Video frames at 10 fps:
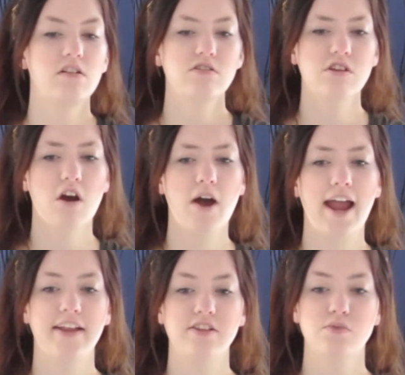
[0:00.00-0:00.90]
So I
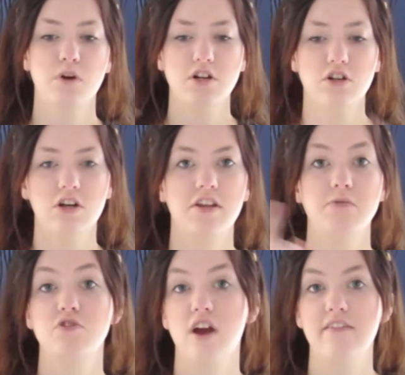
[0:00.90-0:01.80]
had this one girl that
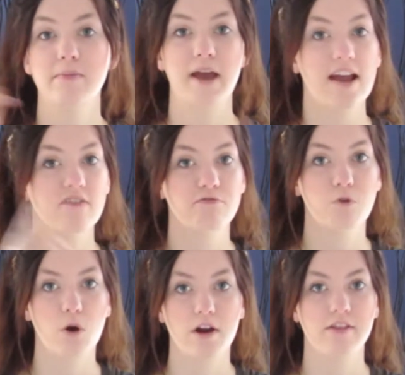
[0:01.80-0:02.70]
was driving back and
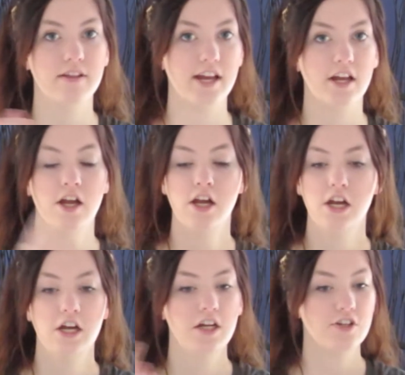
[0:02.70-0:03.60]
forth, like
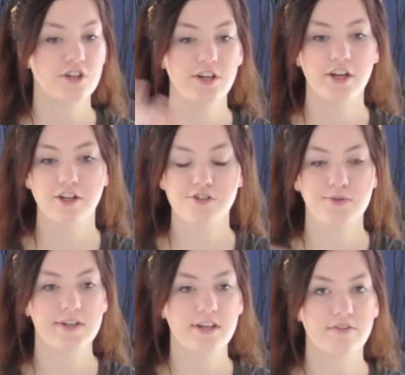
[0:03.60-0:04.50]
turning into
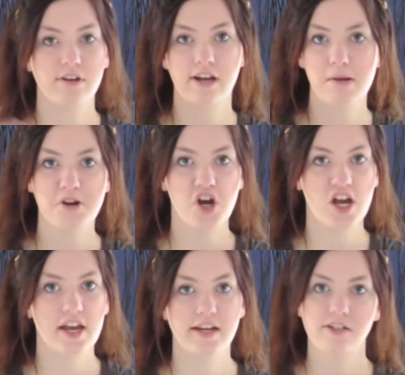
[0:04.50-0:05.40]
a different
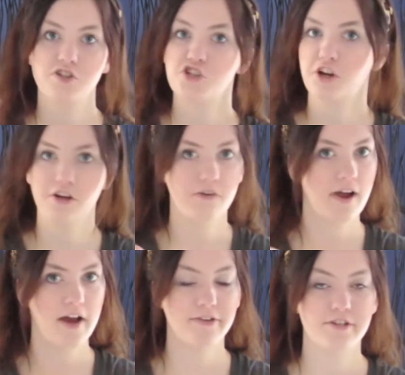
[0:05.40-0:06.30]
neighborhood and turning
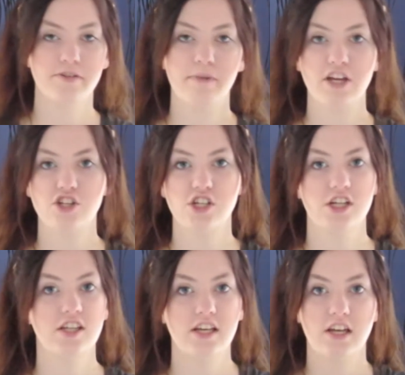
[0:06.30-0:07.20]
around to make
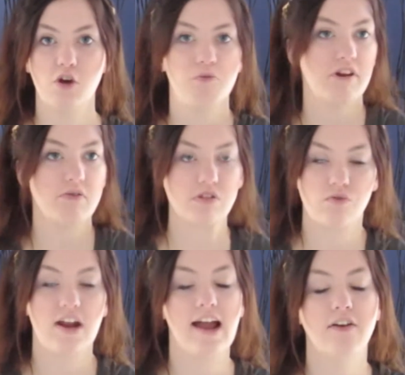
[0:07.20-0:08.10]
sure that nobody was
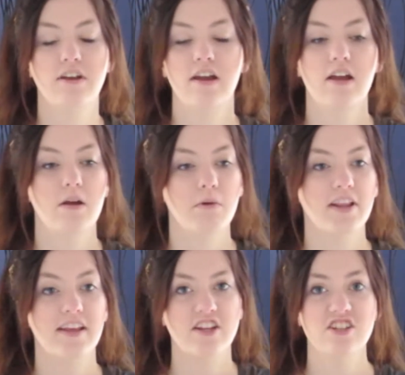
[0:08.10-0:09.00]
around,
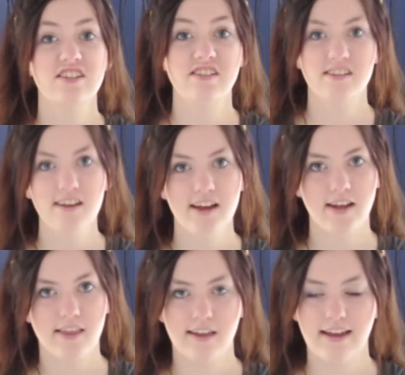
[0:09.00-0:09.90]
but they couldn't see
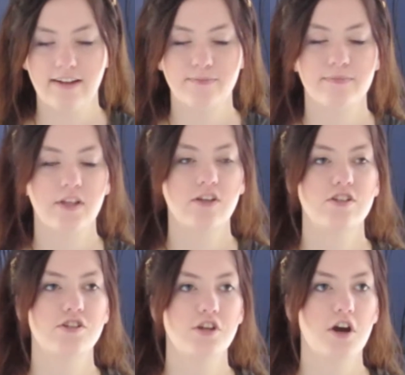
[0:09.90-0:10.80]
anything.
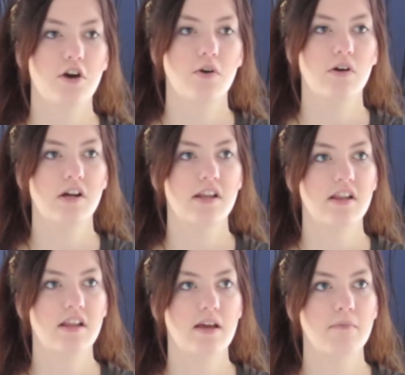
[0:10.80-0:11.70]
So
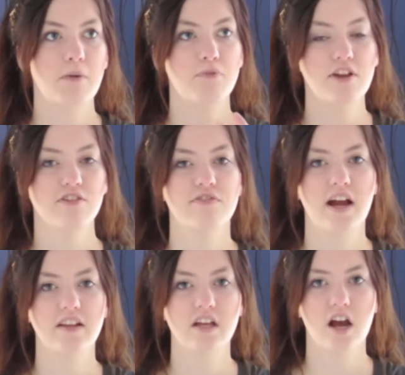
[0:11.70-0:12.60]
then my brother
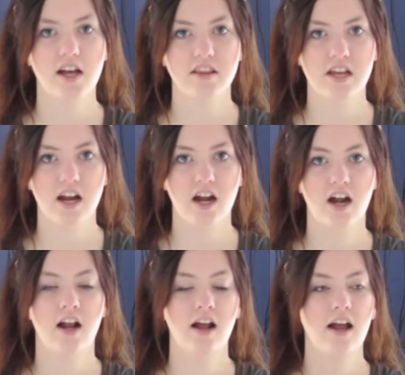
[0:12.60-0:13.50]
finally got
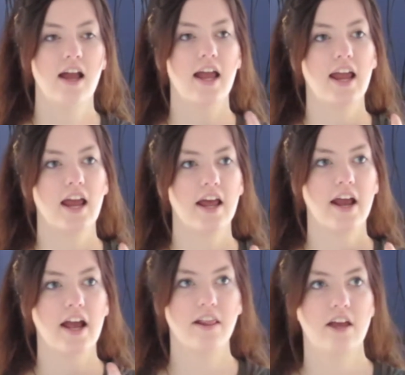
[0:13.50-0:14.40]
there and
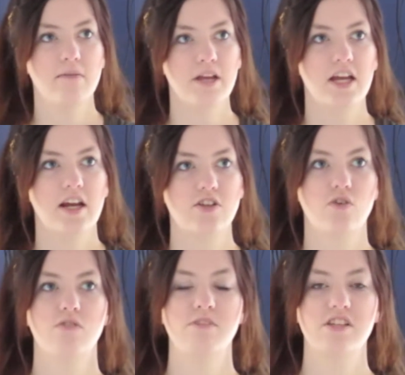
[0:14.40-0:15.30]
I let him in. I
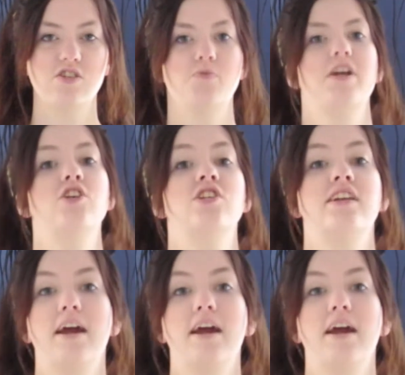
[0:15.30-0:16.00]
told him the situation.